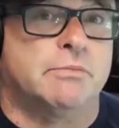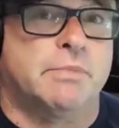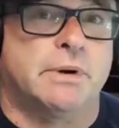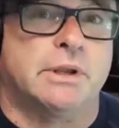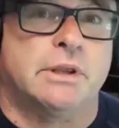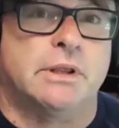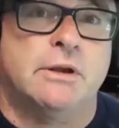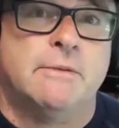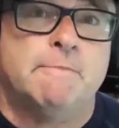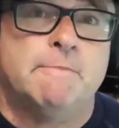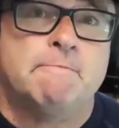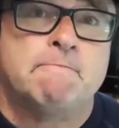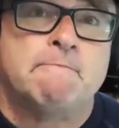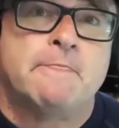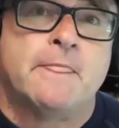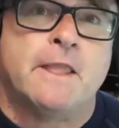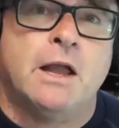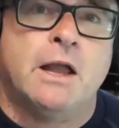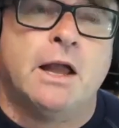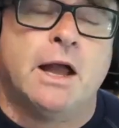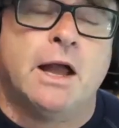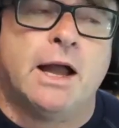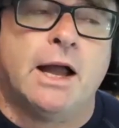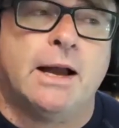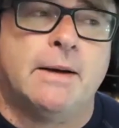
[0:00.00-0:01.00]
But
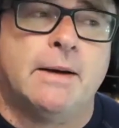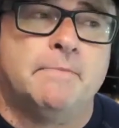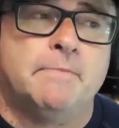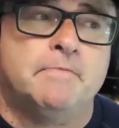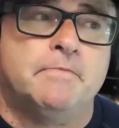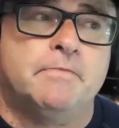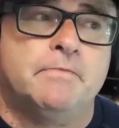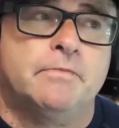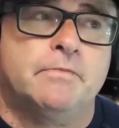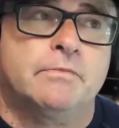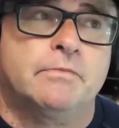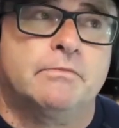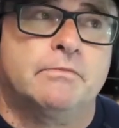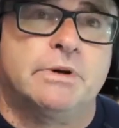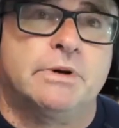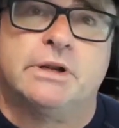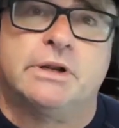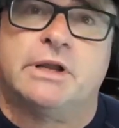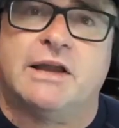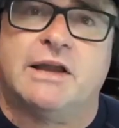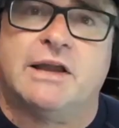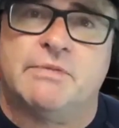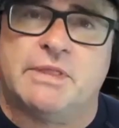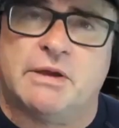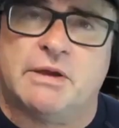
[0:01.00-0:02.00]
it
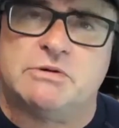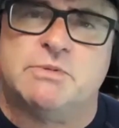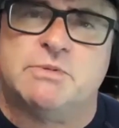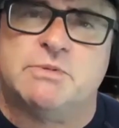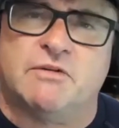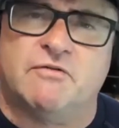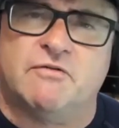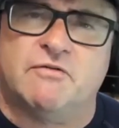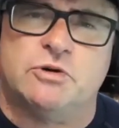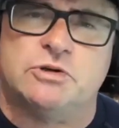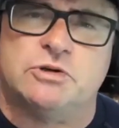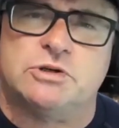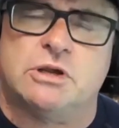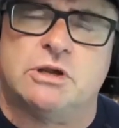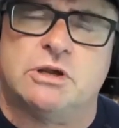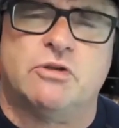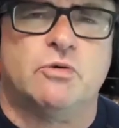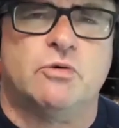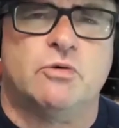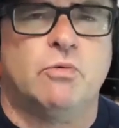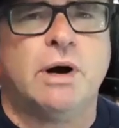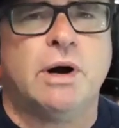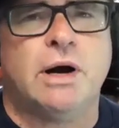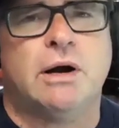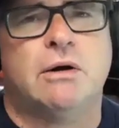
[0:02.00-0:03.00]
gave, that was my first one. I
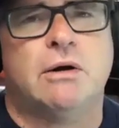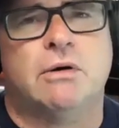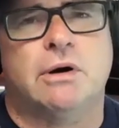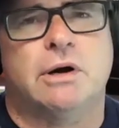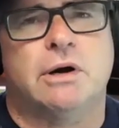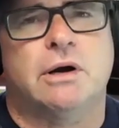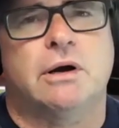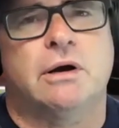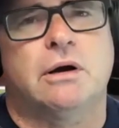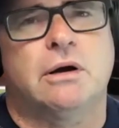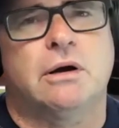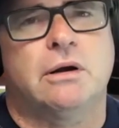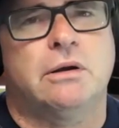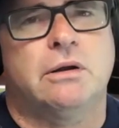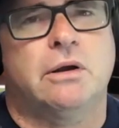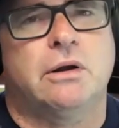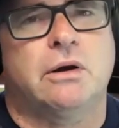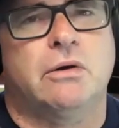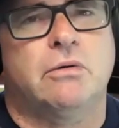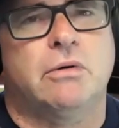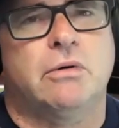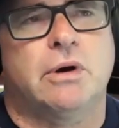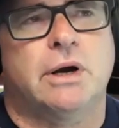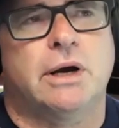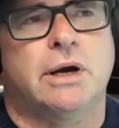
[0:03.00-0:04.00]
thought, wow, you know,